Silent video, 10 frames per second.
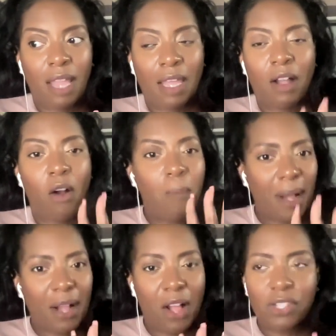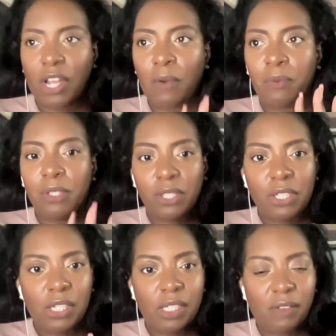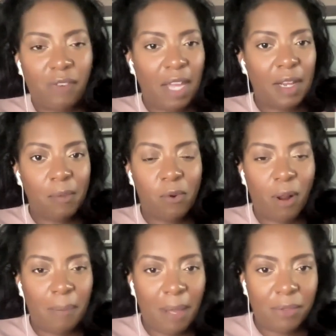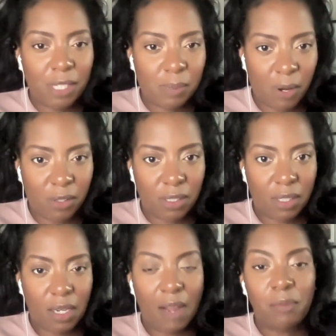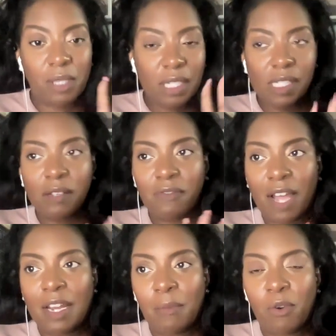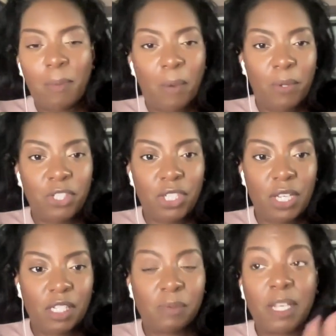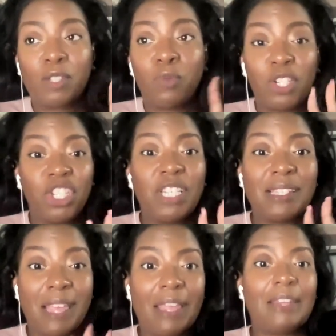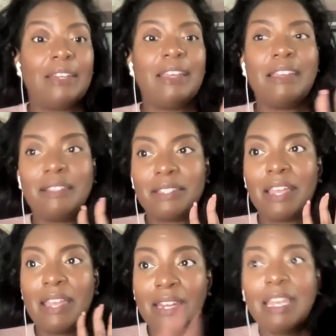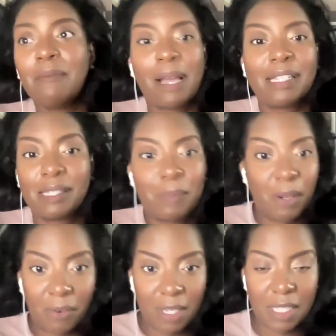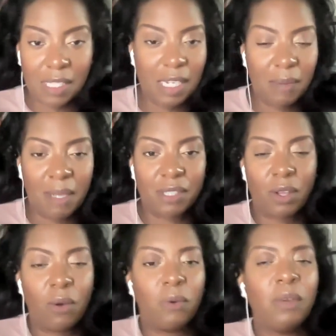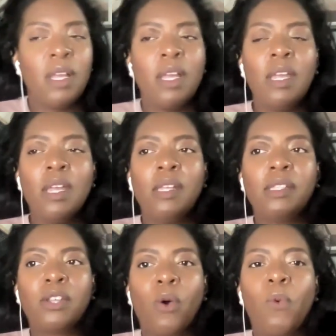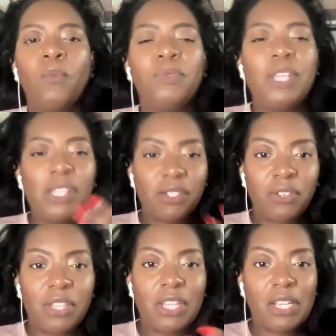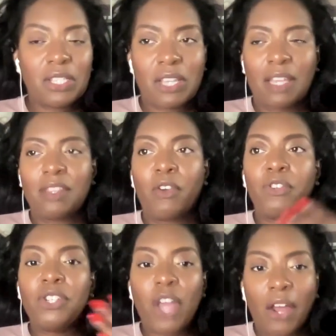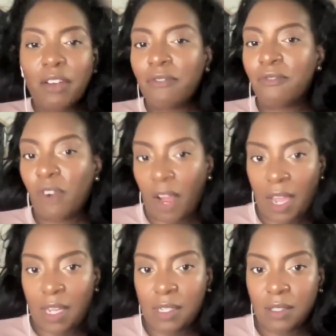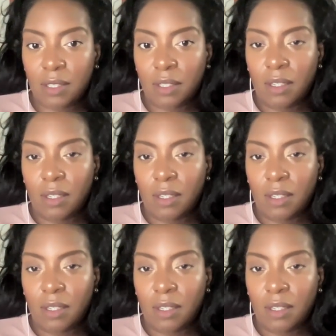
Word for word: like, oh my gosh, like I really need to find out more about this person. I really need to find out more about what she does because what she's saying is hitting my spirit, it's hitting my soul. So these are the things like they're not afraid